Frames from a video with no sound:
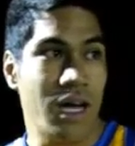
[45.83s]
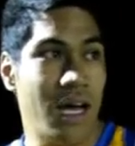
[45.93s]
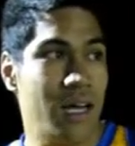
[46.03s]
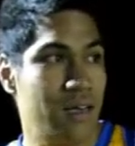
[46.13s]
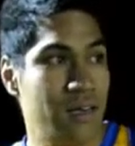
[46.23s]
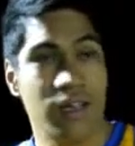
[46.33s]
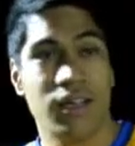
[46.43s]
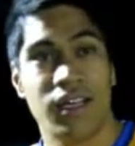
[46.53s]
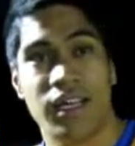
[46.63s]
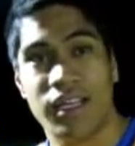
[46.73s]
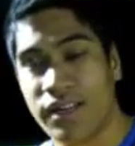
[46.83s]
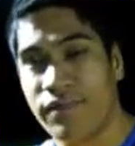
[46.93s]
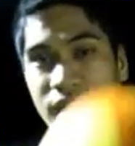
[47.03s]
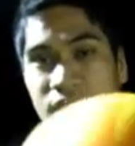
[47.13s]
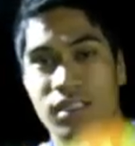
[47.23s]
hard in
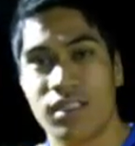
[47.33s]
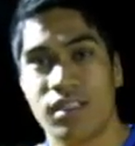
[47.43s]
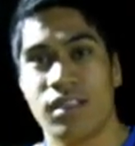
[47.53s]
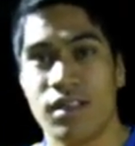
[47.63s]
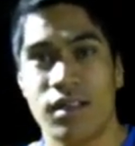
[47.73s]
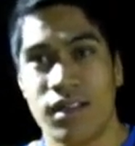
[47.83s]
defence